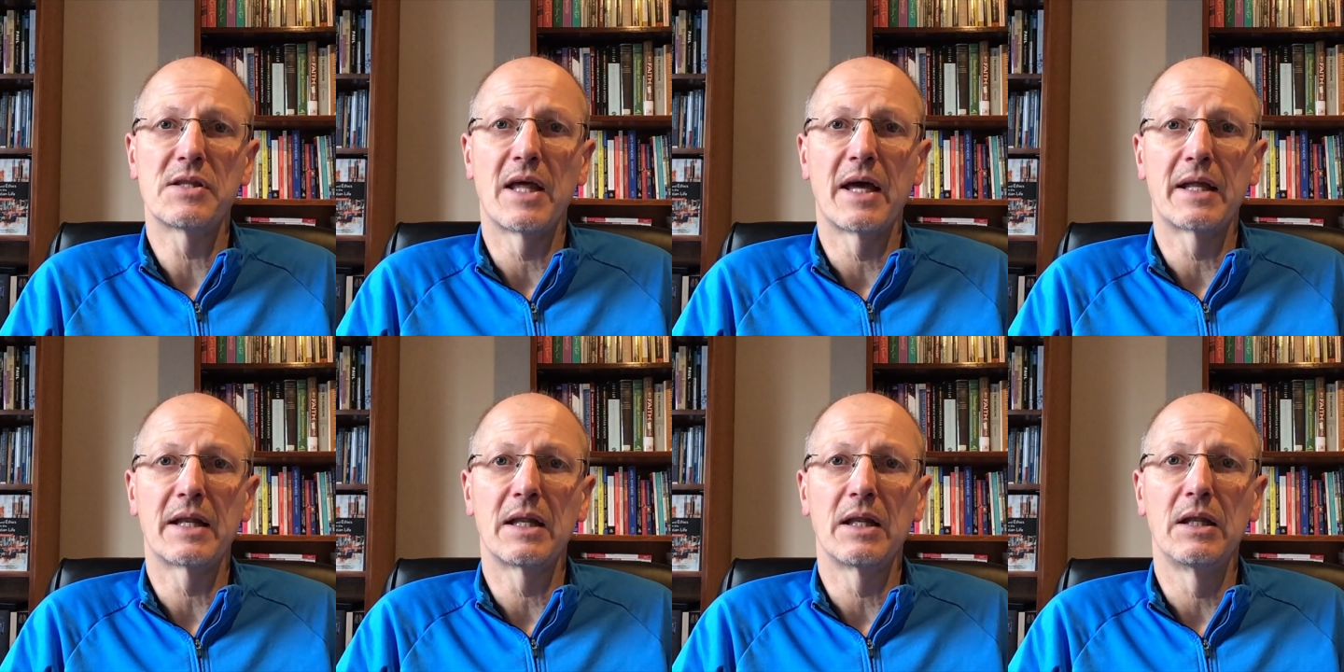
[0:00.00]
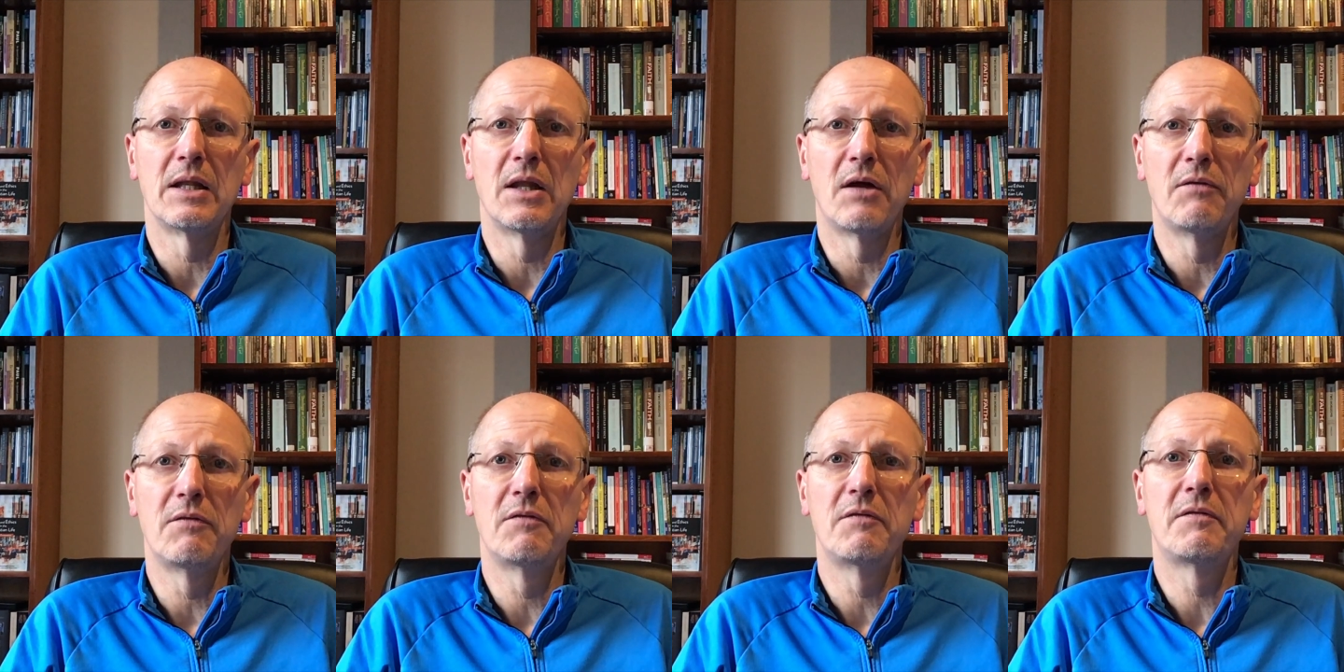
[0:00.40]
that
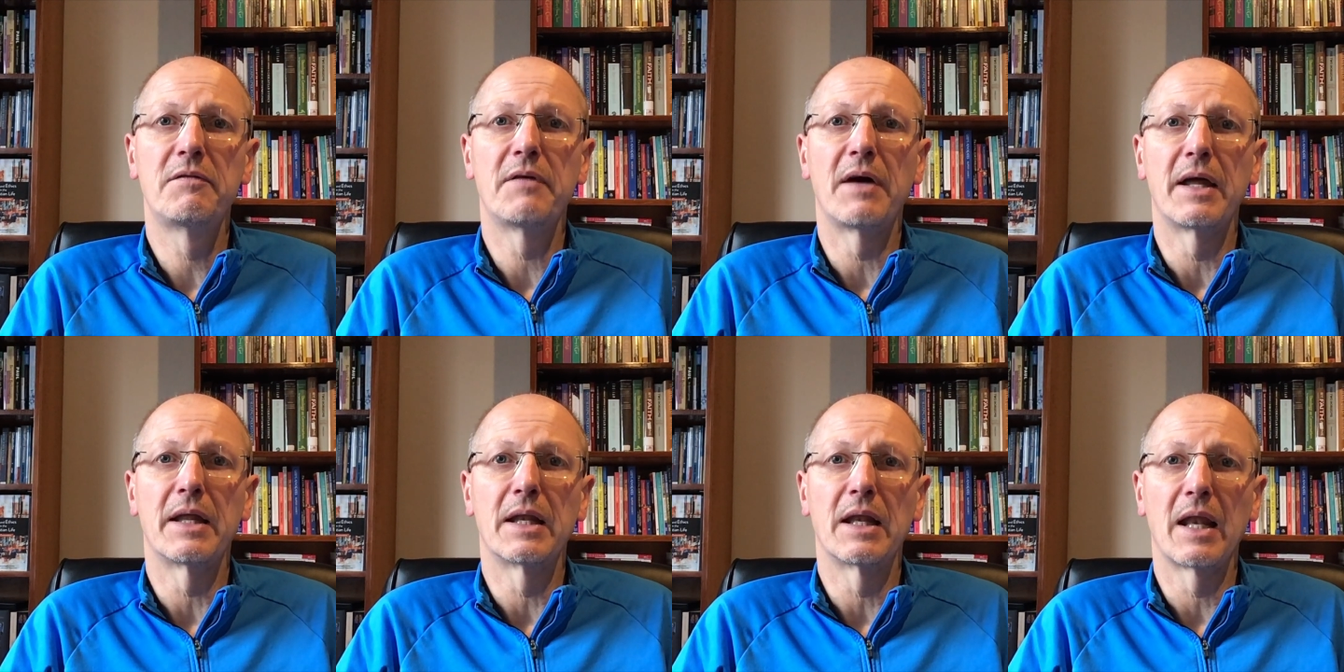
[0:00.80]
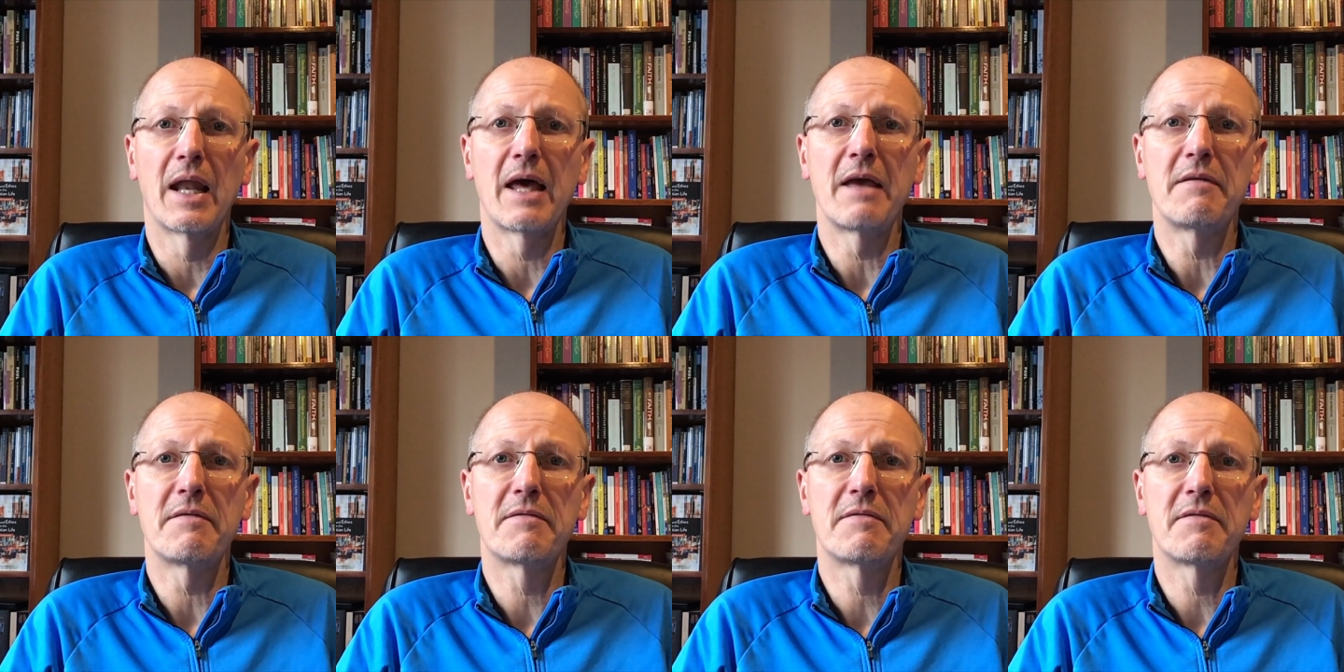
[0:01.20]
love and
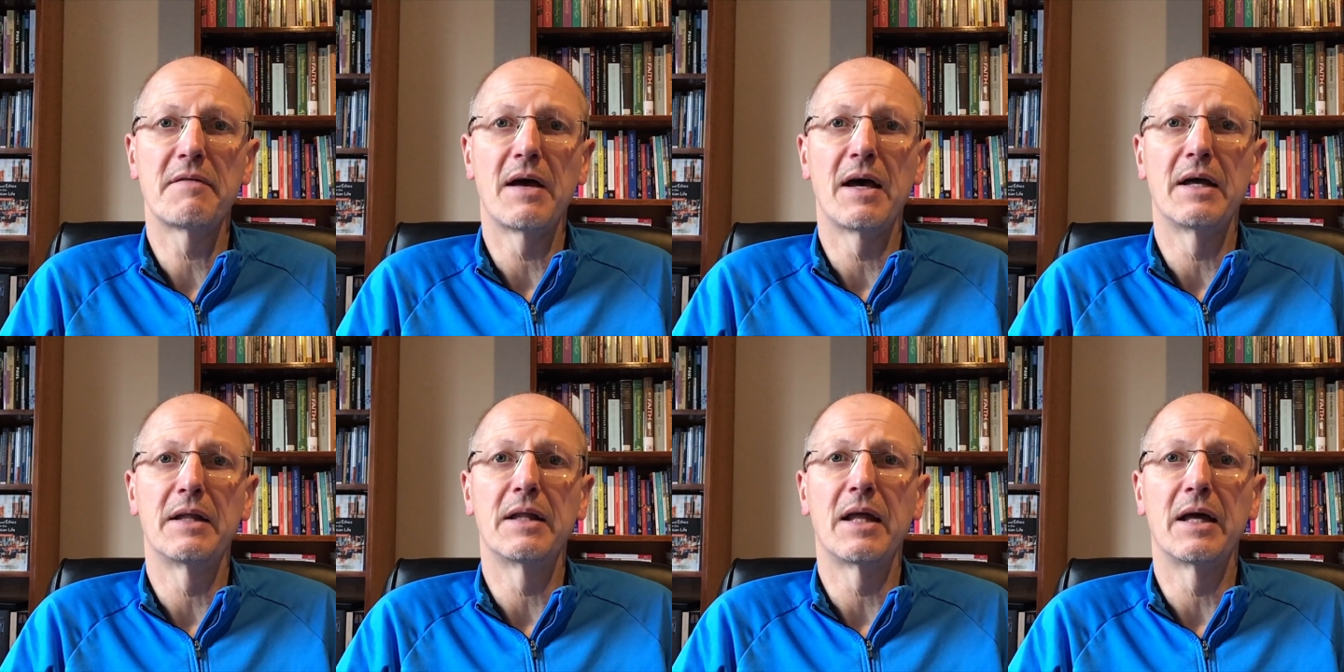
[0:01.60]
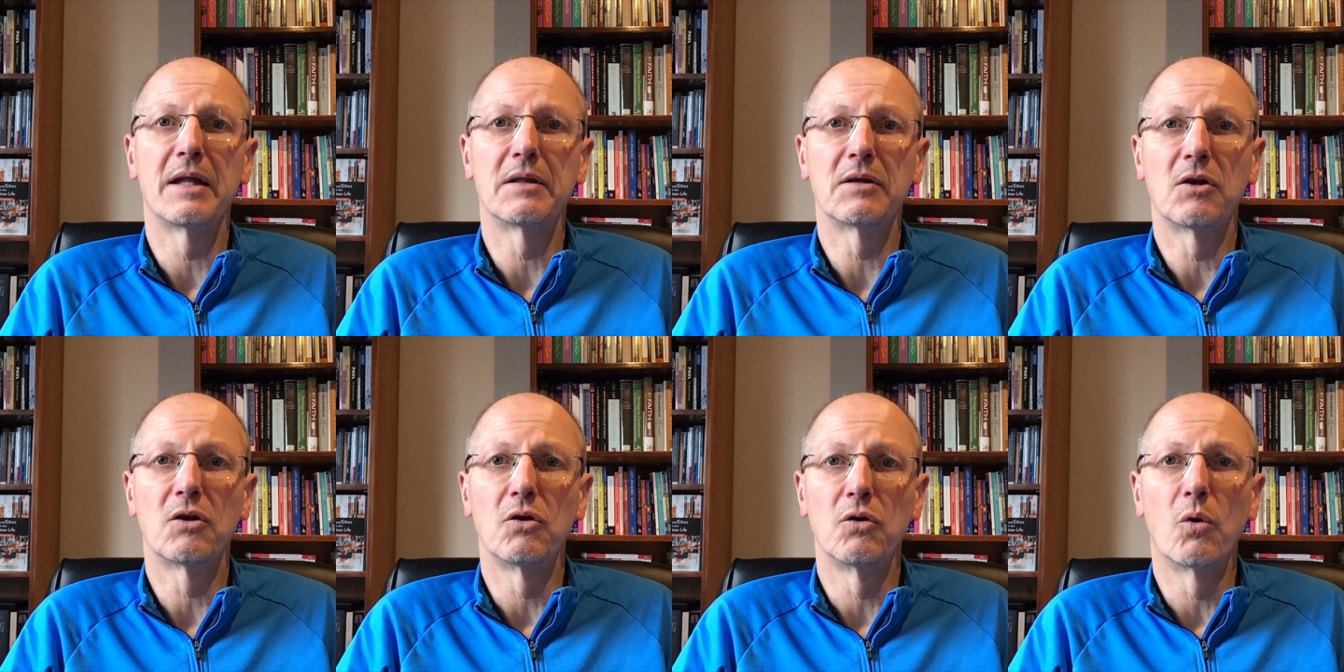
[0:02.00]
life and,
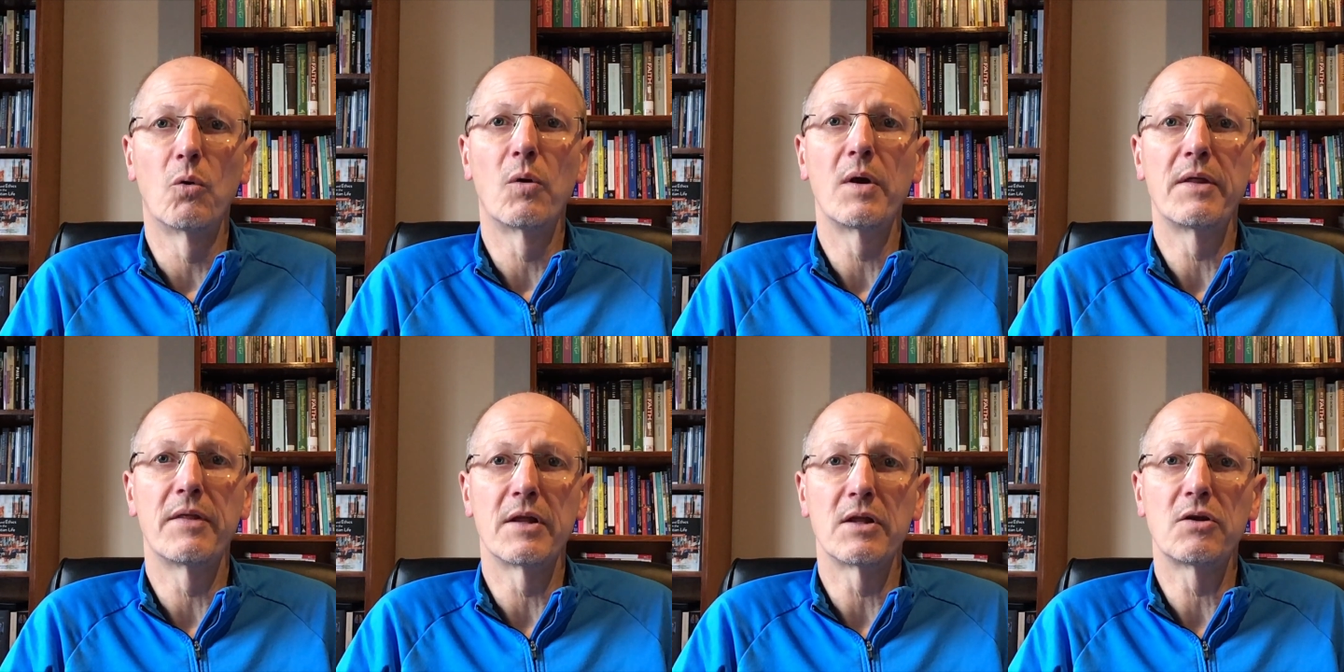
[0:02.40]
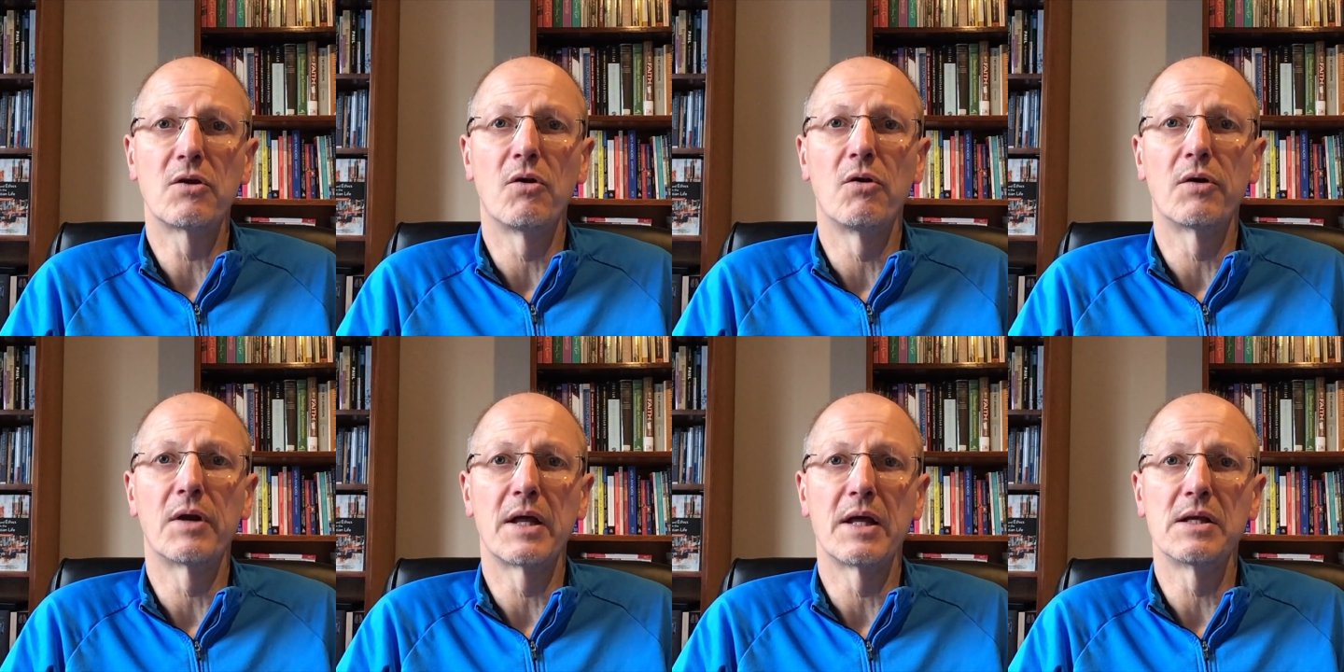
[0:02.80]
and glory that
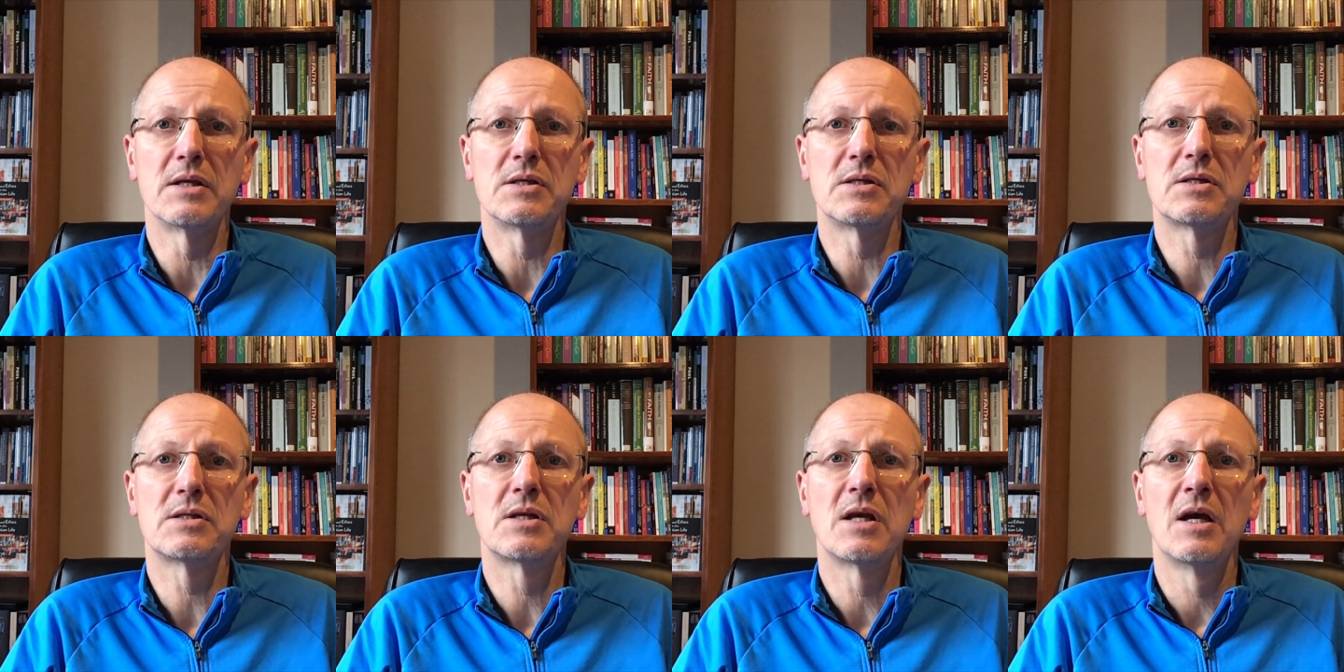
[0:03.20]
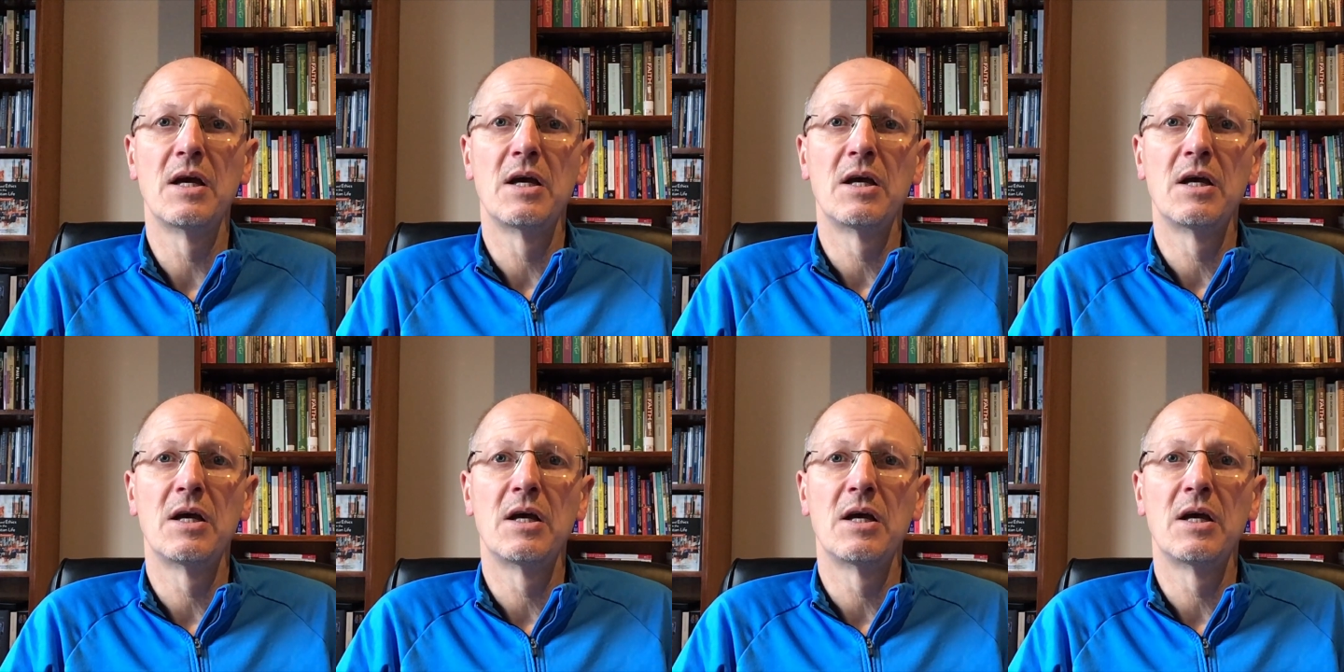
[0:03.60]
God is